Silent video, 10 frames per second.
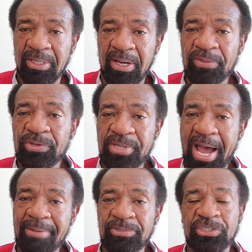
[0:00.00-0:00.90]
Other
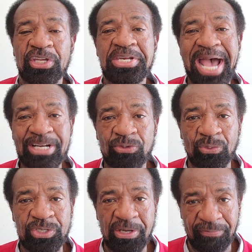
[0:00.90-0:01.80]
times it's the
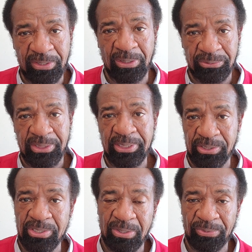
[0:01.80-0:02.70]
natural difficulty
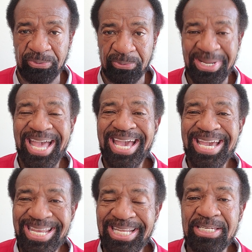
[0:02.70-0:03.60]
that you go through
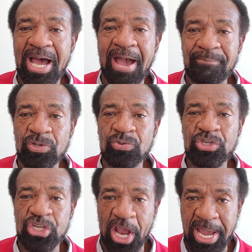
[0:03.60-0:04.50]
anytime you
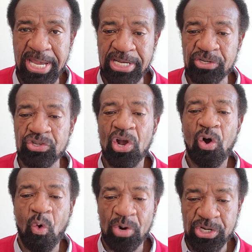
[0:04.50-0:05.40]
change
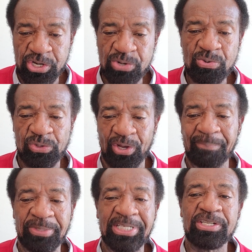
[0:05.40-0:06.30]
or do
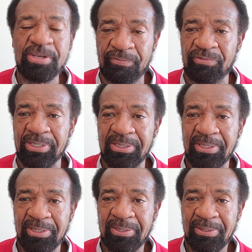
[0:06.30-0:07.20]
something different.
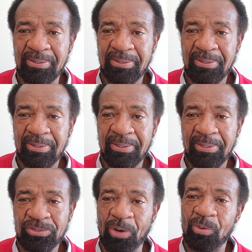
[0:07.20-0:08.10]

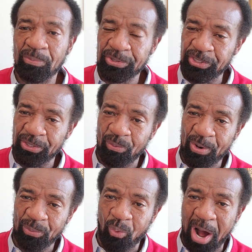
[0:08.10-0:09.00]
Someone will see the
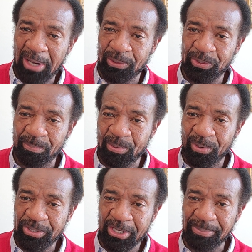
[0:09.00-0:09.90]
word walk on the
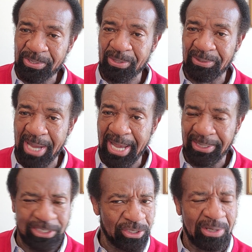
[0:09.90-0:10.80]
board, W-O-K,
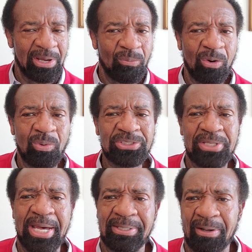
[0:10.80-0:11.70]
and they say, well, what's
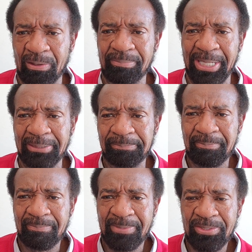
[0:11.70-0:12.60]
that all about?
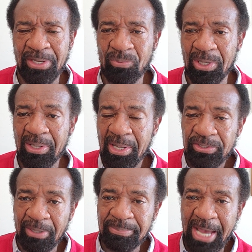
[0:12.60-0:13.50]
I say, well,
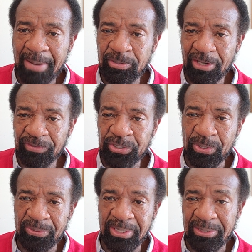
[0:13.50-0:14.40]
sometimes you have to
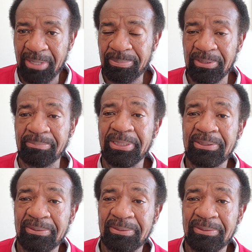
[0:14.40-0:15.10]
stir things up a little bit.